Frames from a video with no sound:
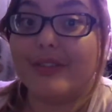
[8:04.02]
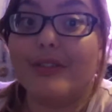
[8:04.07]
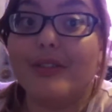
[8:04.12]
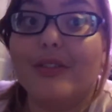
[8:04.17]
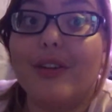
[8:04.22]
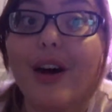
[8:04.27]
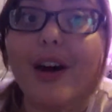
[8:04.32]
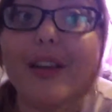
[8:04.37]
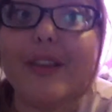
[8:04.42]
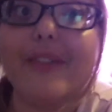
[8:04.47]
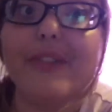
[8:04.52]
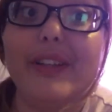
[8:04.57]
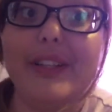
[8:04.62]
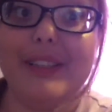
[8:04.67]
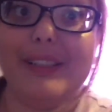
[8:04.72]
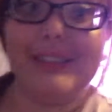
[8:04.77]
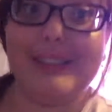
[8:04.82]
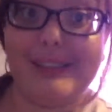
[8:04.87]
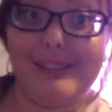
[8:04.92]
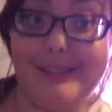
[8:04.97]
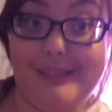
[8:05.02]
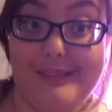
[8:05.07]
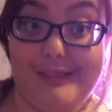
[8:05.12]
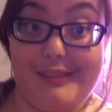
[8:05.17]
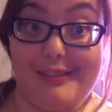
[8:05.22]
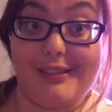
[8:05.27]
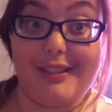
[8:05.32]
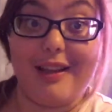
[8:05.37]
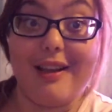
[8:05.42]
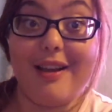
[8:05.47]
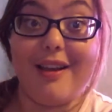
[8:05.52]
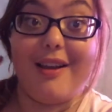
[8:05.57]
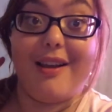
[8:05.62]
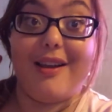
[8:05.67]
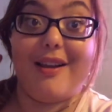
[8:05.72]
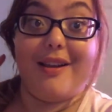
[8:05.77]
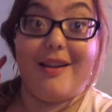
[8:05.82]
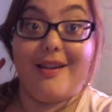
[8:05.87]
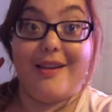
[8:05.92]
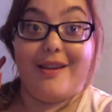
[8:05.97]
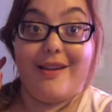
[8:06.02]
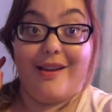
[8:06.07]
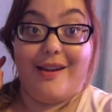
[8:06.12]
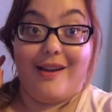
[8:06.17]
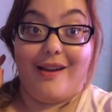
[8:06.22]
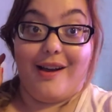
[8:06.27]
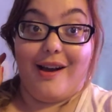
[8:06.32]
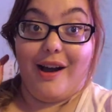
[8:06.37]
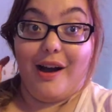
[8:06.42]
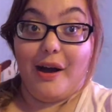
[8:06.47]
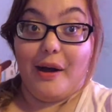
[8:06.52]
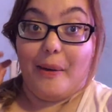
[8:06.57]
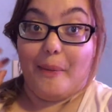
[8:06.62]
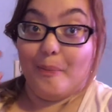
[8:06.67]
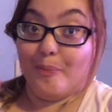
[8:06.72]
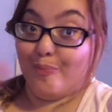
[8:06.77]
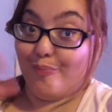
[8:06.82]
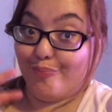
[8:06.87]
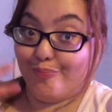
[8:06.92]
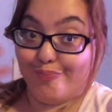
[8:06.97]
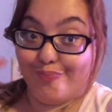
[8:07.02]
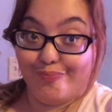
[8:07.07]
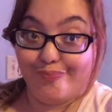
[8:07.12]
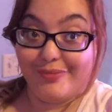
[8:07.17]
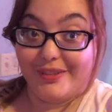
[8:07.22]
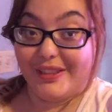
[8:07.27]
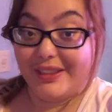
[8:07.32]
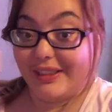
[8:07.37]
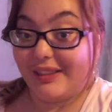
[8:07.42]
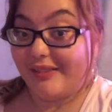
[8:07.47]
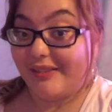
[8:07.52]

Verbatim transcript: do all of this. Um, you